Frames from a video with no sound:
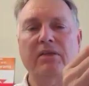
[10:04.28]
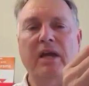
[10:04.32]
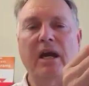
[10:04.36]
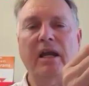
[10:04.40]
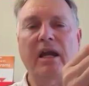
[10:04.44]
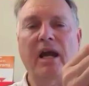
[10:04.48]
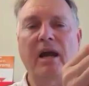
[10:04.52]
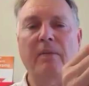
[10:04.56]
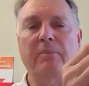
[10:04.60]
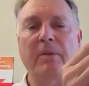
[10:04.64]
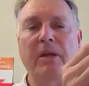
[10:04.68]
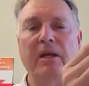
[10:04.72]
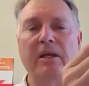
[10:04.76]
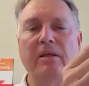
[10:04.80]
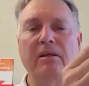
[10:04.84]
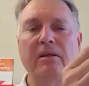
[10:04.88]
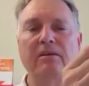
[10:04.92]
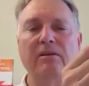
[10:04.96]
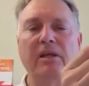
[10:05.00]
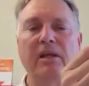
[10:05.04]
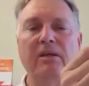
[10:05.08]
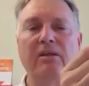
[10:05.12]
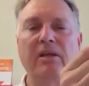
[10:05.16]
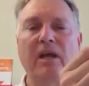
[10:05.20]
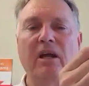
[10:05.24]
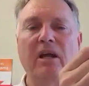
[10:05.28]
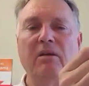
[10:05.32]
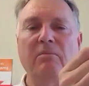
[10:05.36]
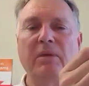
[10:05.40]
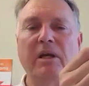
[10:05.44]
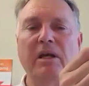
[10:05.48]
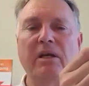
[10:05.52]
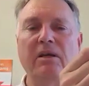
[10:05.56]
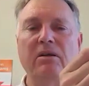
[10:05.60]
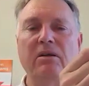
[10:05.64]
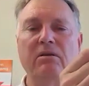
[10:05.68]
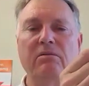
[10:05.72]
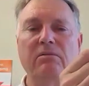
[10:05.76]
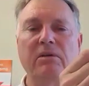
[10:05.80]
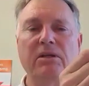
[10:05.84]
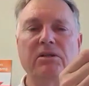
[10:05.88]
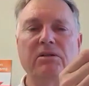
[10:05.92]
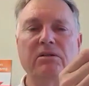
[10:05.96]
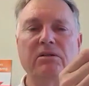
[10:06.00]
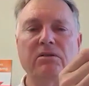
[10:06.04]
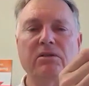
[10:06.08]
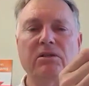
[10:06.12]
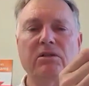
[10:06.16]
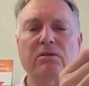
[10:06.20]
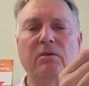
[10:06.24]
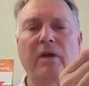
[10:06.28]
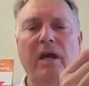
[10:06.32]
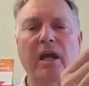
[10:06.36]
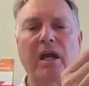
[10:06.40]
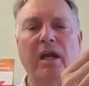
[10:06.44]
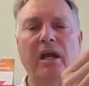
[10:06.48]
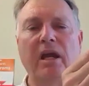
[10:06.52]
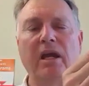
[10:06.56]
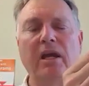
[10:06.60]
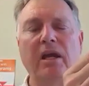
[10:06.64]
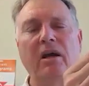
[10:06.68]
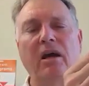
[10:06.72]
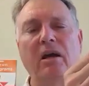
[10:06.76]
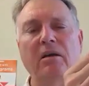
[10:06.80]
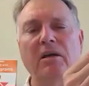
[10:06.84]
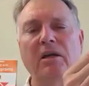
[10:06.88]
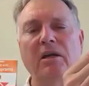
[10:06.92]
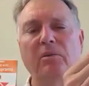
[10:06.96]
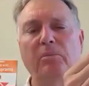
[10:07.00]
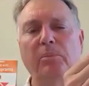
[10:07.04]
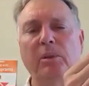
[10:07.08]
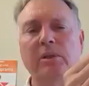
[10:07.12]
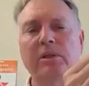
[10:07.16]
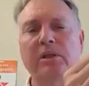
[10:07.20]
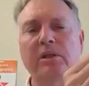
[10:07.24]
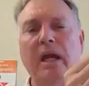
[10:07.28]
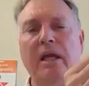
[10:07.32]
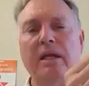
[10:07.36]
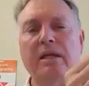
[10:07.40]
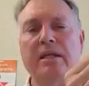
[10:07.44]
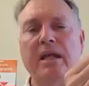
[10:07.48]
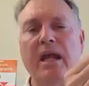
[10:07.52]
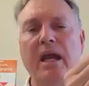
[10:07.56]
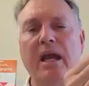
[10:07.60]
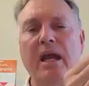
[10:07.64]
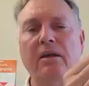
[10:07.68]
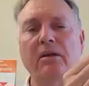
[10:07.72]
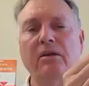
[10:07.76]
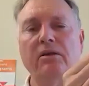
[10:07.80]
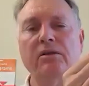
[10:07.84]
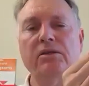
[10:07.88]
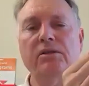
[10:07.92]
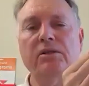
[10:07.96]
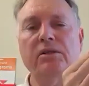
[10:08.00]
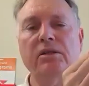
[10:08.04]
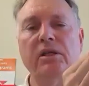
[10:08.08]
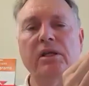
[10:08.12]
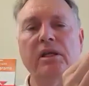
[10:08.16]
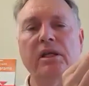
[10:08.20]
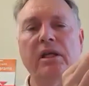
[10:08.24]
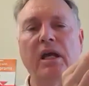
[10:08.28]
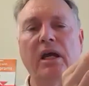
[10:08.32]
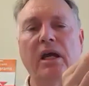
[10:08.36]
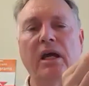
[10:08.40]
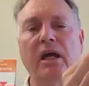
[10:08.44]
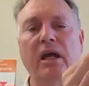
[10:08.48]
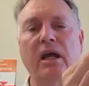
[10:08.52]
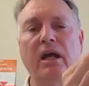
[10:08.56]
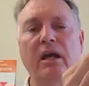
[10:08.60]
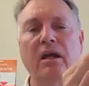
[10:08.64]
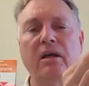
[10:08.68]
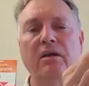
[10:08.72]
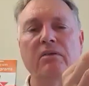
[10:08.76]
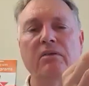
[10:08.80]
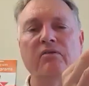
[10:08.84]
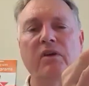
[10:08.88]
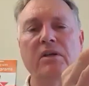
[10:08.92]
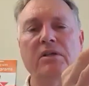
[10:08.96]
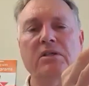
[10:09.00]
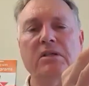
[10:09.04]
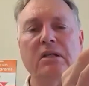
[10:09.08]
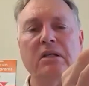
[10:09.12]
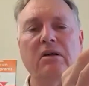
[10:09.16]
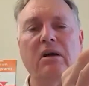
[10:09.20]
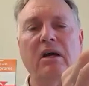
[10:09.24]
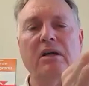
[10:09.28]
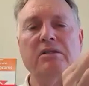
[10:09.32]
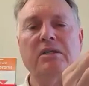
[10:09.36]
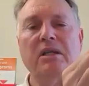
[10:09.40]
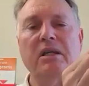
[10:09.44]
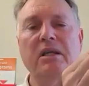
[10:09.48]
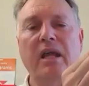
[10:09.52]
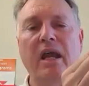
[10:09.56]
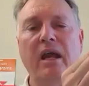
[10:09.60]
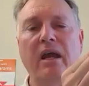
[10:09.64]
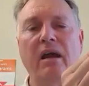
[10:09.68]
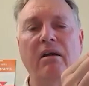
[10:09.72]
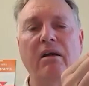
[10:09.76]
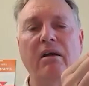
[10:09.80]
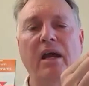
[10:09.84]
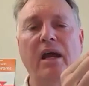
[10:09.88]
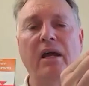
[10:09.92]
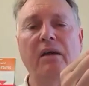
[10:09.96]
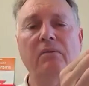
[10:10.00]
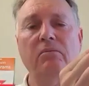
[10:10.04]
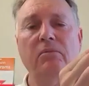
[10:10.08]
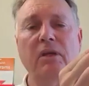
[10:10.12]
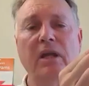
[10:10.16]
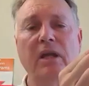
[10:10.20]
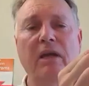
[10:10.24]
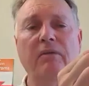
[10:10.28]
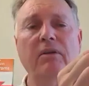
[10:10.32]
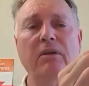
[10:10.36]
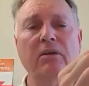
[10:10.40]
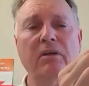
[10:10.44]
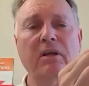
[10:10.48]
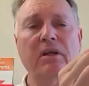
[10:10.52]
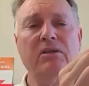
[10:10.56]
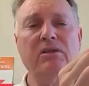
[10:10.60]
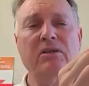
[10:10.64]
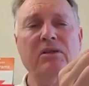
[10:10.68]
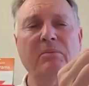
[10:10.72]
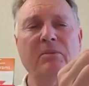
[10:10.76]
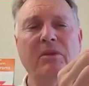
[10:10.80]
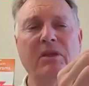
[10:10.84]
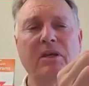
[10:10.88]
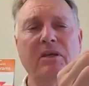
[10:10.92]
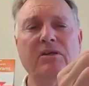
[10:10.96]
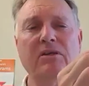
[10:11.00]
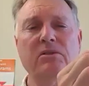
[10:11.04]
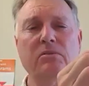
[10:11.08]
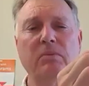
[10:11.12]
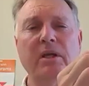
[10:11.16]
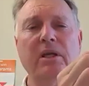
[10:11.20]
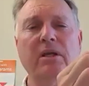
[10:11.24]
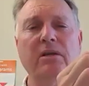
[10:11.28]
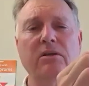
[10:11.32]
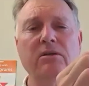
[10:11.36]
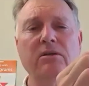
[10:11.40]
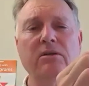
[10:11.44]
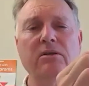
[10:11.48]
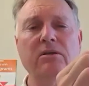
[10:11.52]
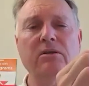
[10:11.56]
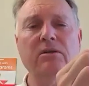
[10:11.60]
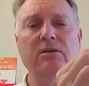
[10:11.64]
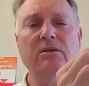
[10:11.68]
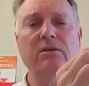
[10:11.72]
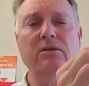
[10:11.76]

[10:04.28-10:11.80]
that up, then that'll be your original square. I'm going to put that down onto the visualizer now, and we'll have a look at some things we can do with